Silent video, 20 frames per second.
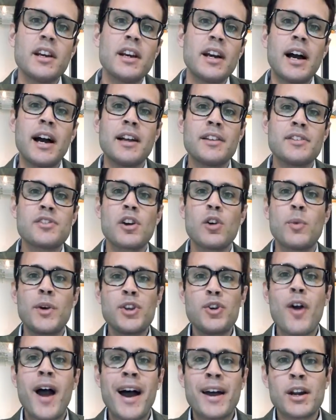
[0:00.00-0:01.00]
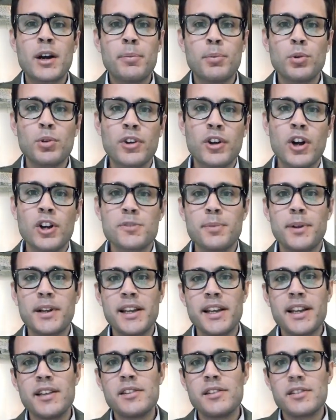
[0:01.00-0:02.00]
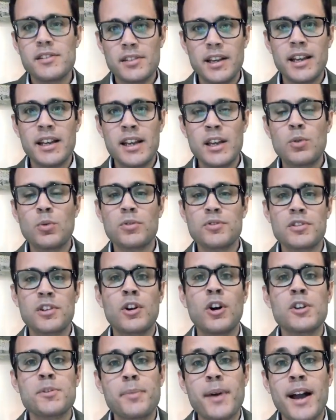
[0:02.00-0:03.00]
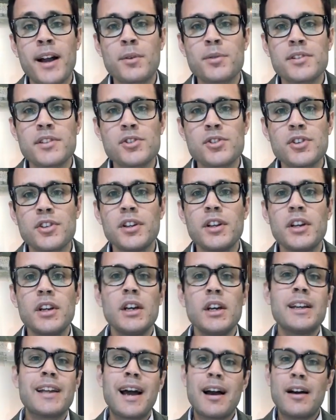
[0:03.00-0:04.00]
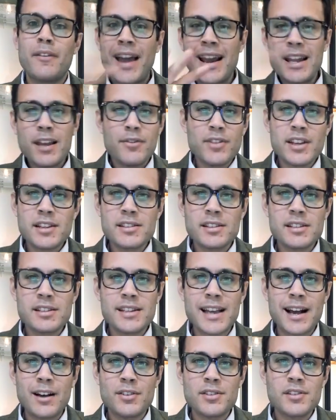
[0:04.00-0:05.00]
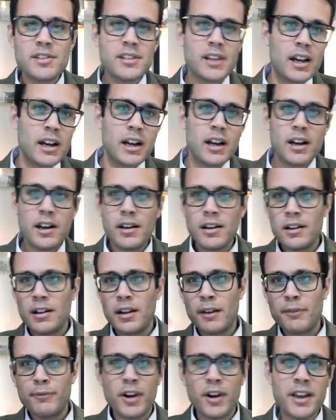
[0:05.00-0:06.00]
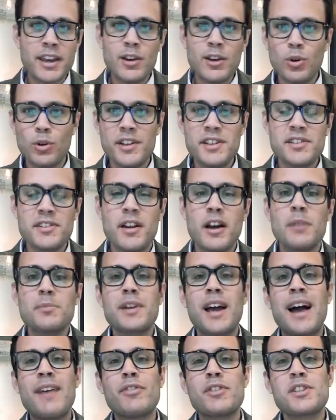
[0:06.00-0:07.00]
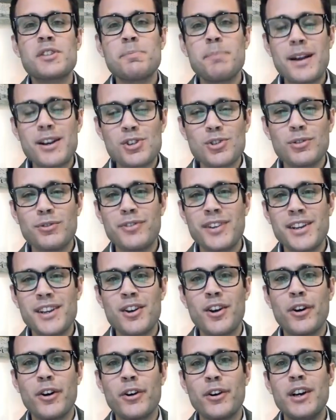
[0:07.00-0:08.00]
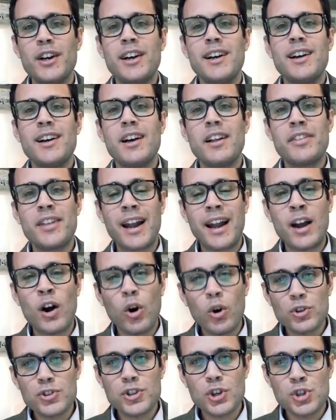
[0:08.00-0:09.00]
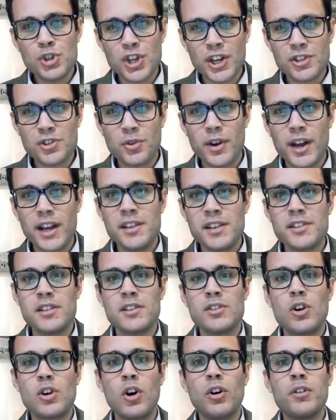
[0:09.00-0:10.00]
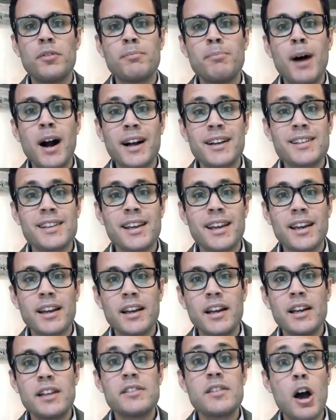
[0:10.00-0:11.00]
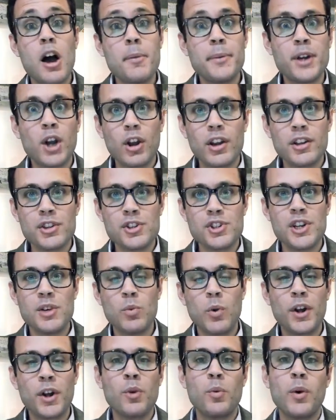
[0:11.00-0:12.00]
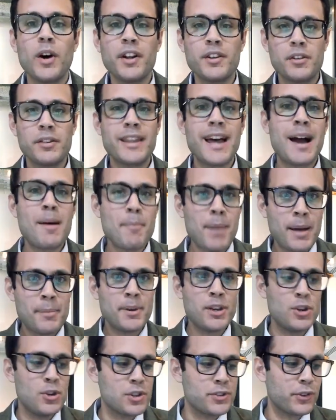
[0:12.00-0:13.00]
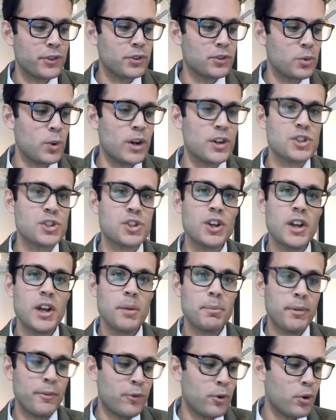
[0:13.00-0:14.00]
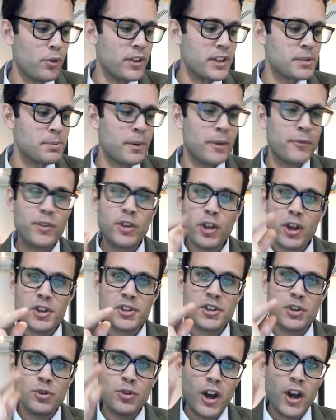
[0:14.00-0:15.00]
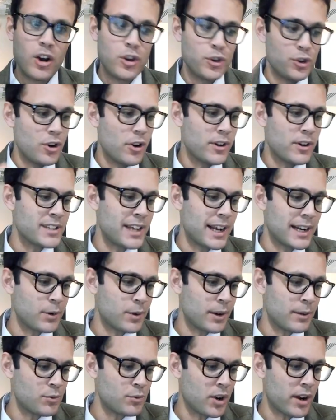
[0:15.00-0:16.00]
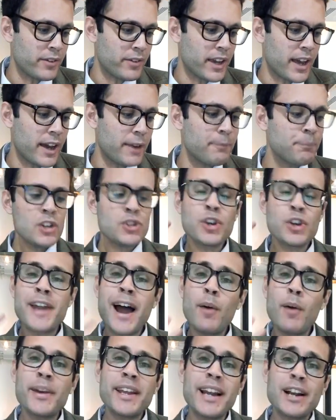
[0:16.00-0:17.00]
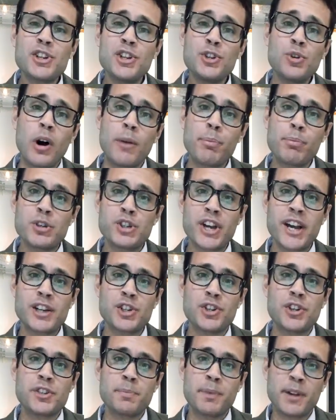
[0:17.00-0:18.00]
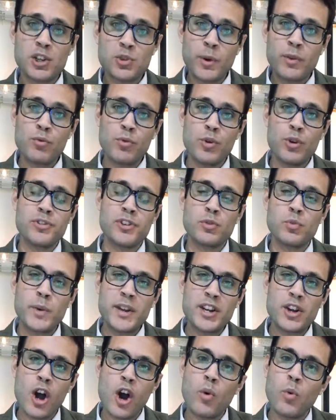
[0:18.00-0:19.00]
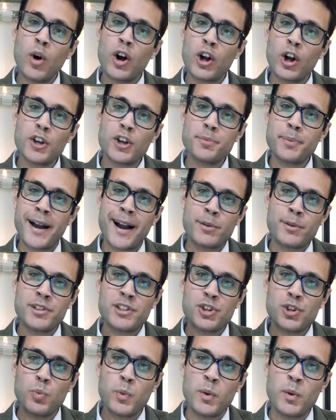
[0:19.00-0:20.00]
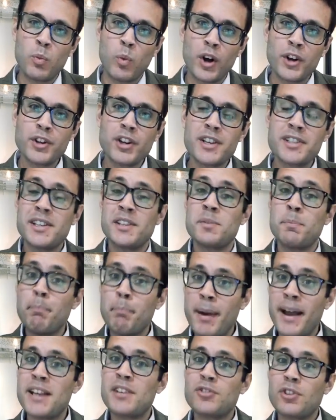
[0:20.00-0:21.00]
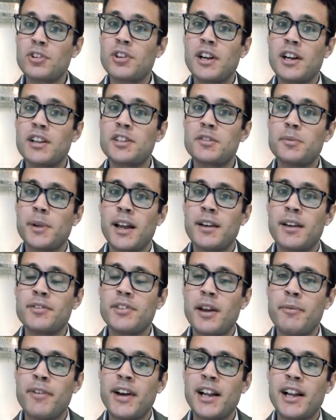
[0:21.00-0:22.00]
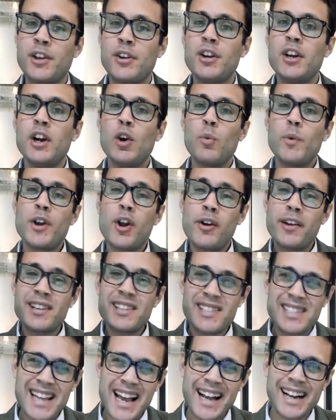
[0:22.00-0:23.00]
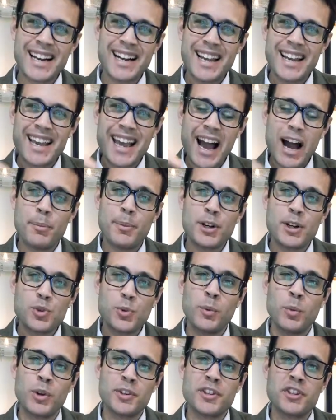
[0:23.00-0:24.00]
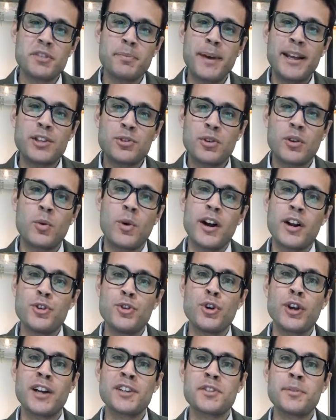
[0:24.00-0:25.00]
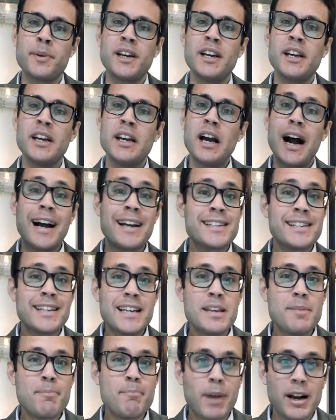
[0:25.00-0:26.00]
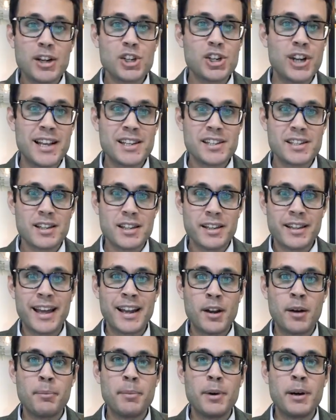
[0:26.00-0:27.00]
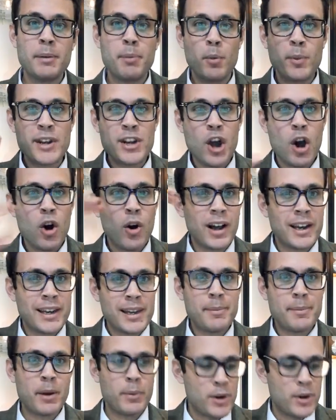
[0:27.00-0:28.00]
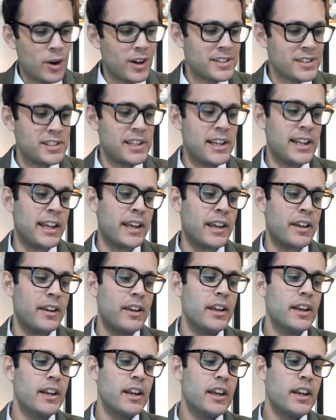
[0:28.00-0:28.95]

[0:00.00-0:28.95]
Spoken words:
And so when you add up all the cost per leads, it equals the cost per acquisition. Now, if any of this sounds like funky, all these terms, I have a special video that I also just created on marketing terminology 101. That might be useful to watch before this. But for those who know, you know exactly what I'm driving at. So now we can actually do our projections because we're rooted. We know what cost per acquisition we want because it's based on customer lifetime value. We know exactly how much we want to spend to acquire a new customer, ideally much less than that number, but we know our limit, we know our ceiling.